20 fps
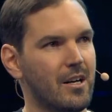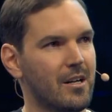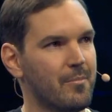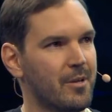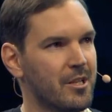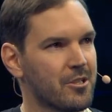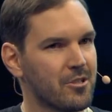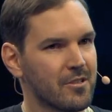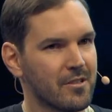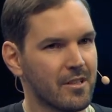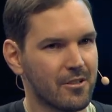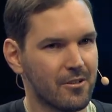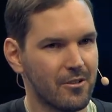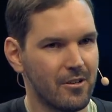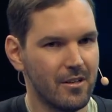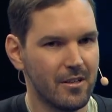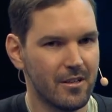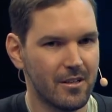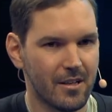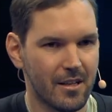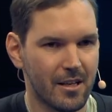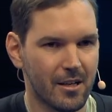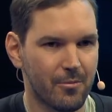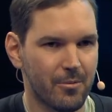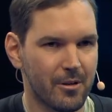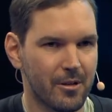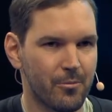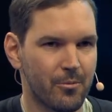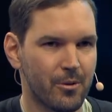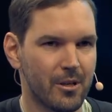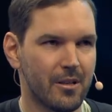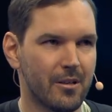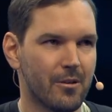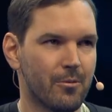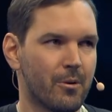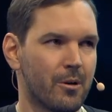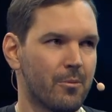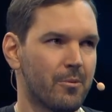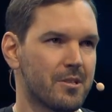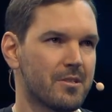I mentioned that earlier, like when we
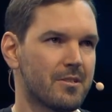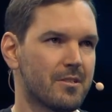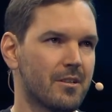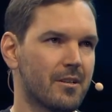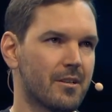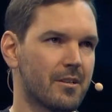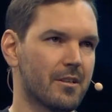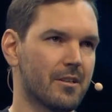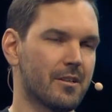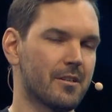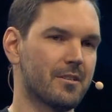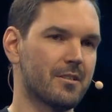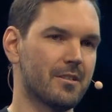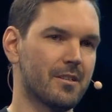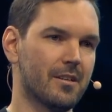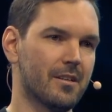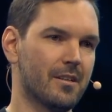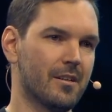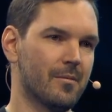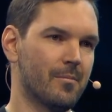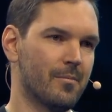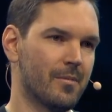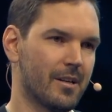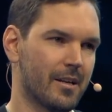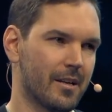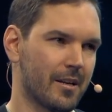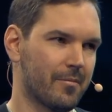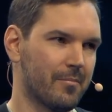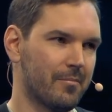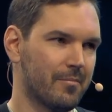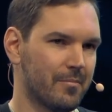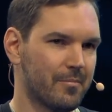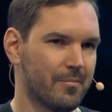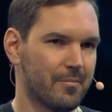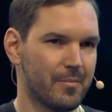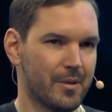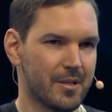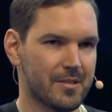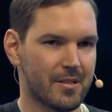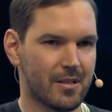when we started, um, like
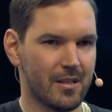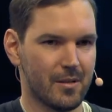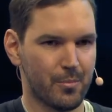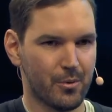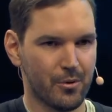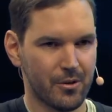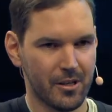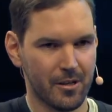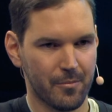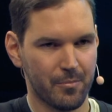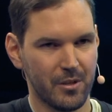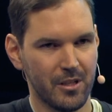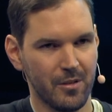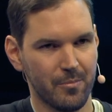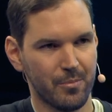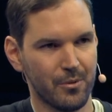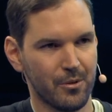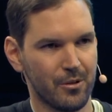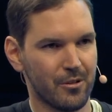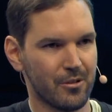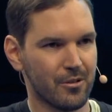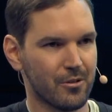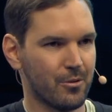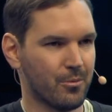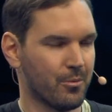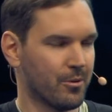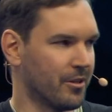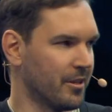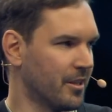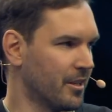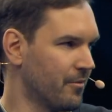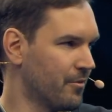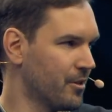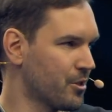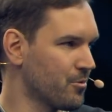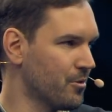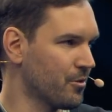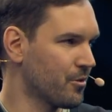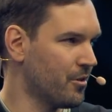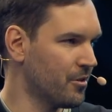basically putting people who were
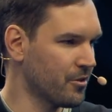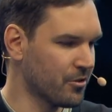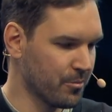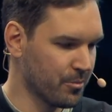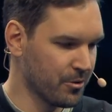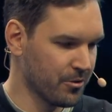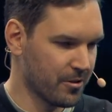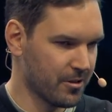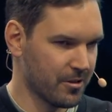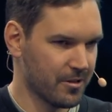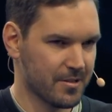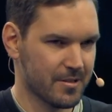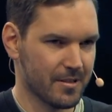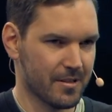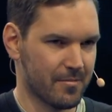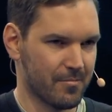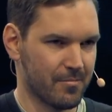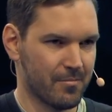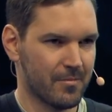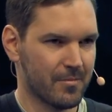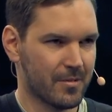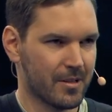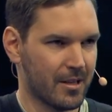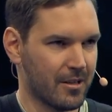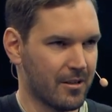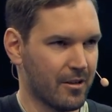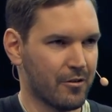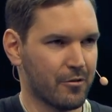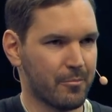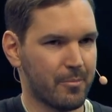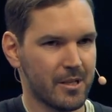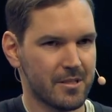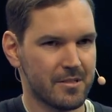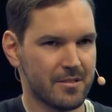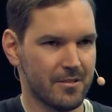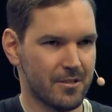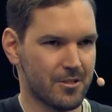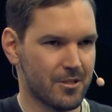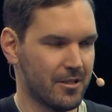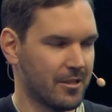individual contributors and kind of our
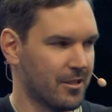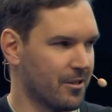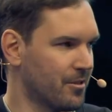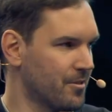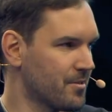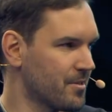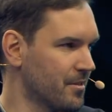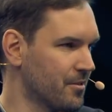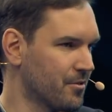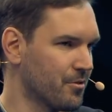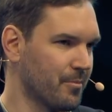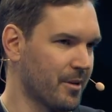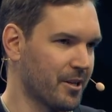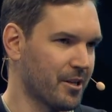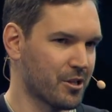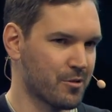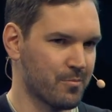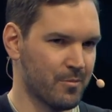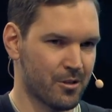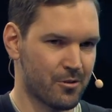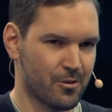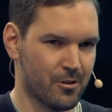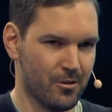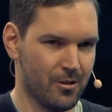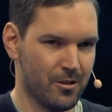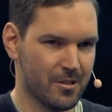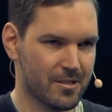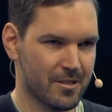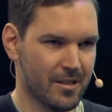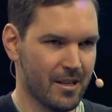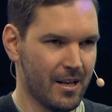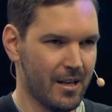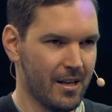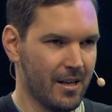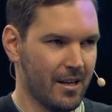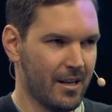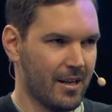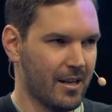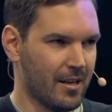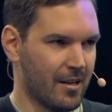best engineers into management roles.
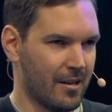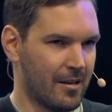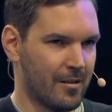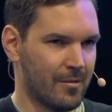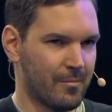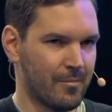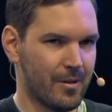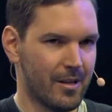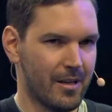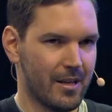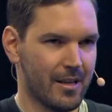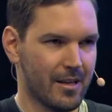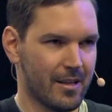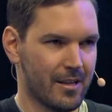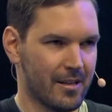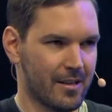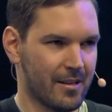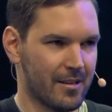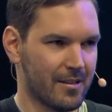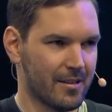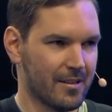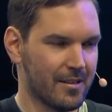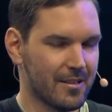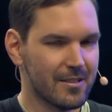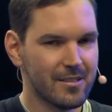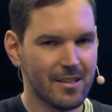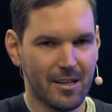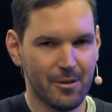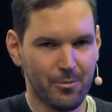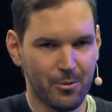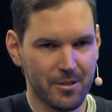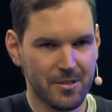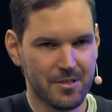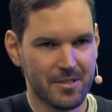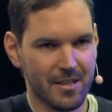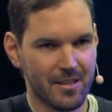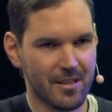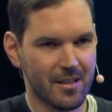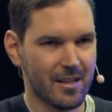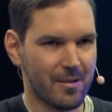Um, and I wouldn't
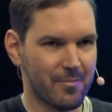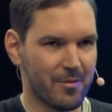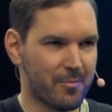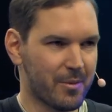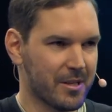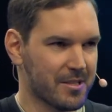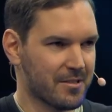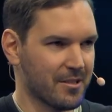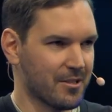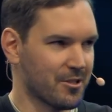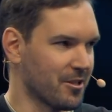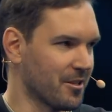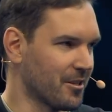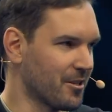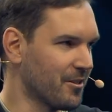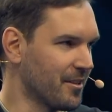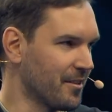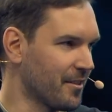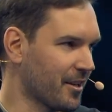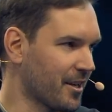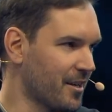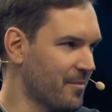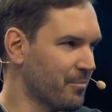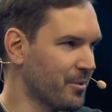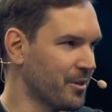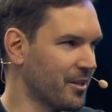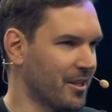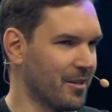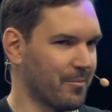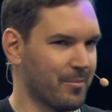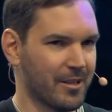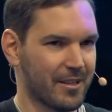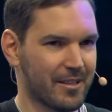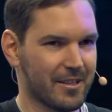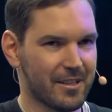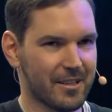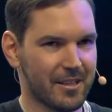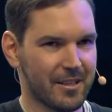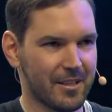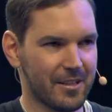say that I'm the best engineer in the company, but
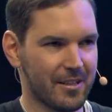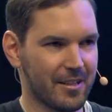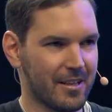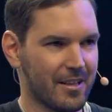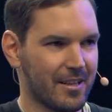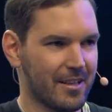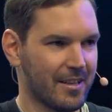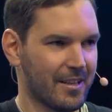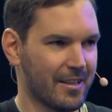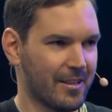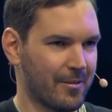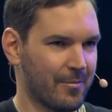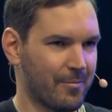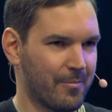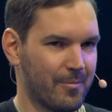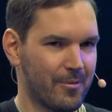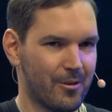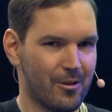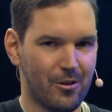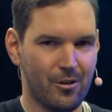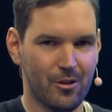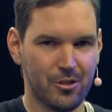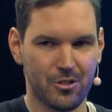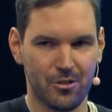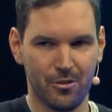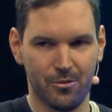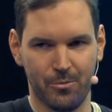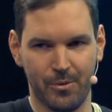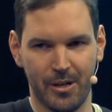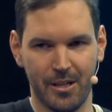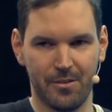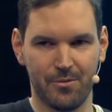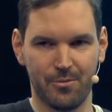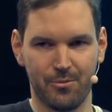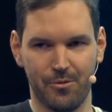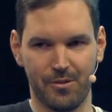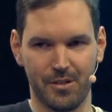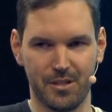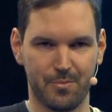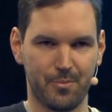I I also went
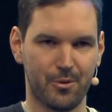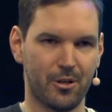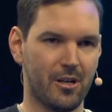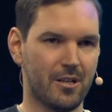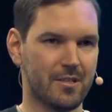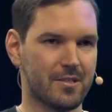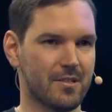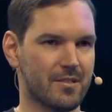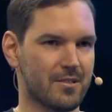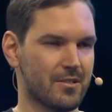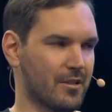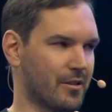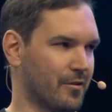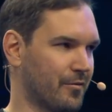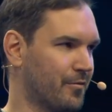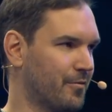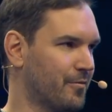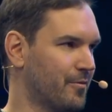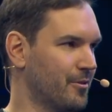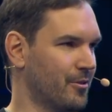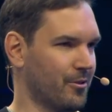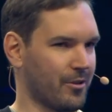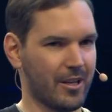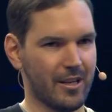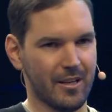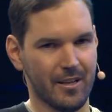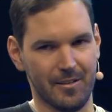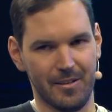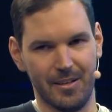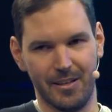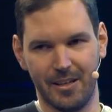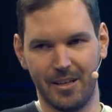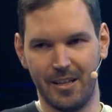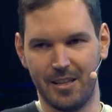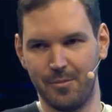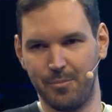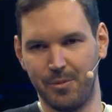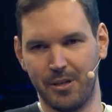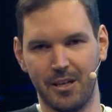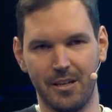through this process of okay, like
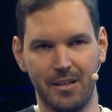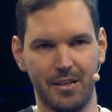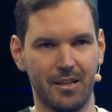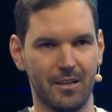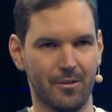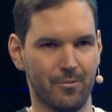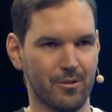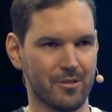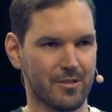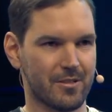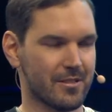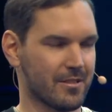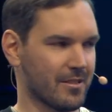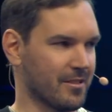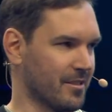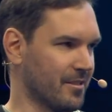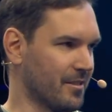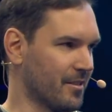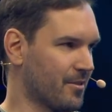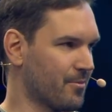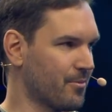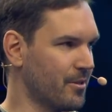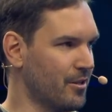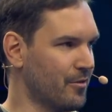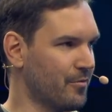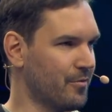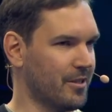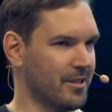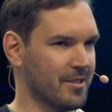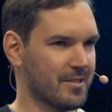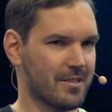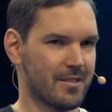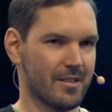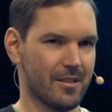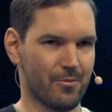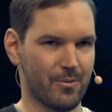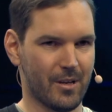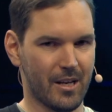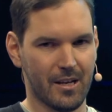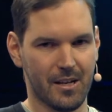at the beginning it was the three of us,
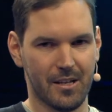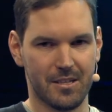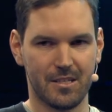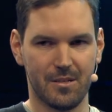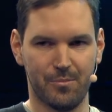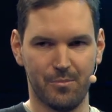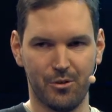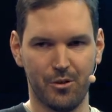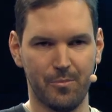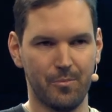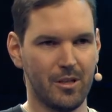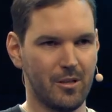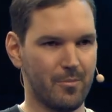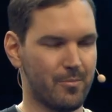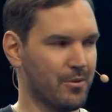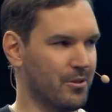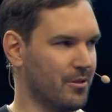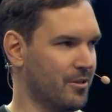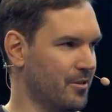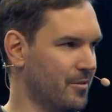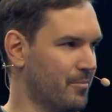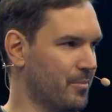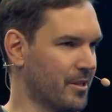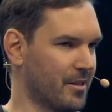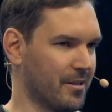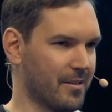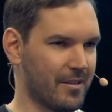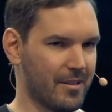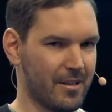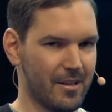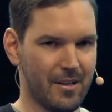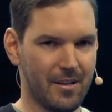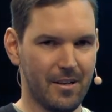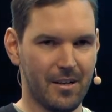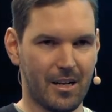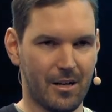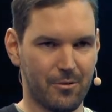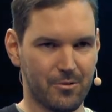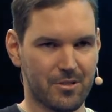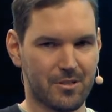then we added some more people, but
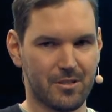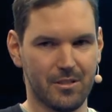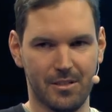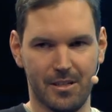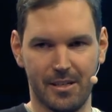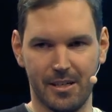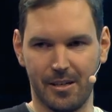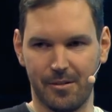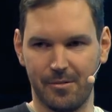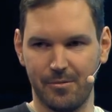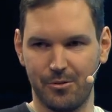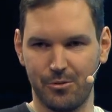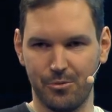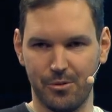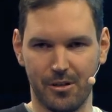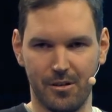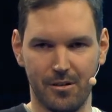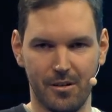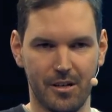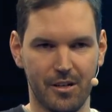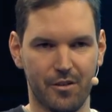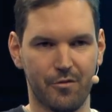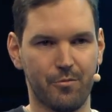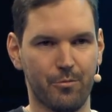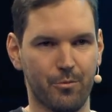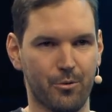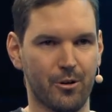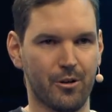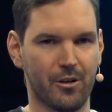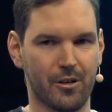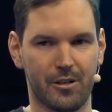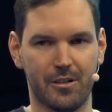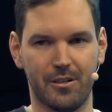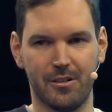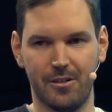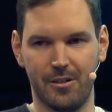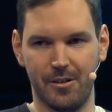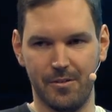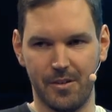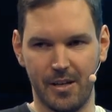I was still like doing a lot of
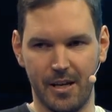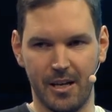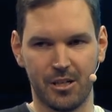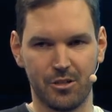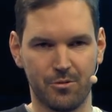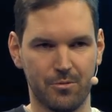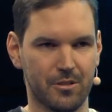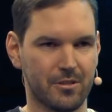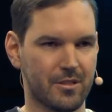work on the actual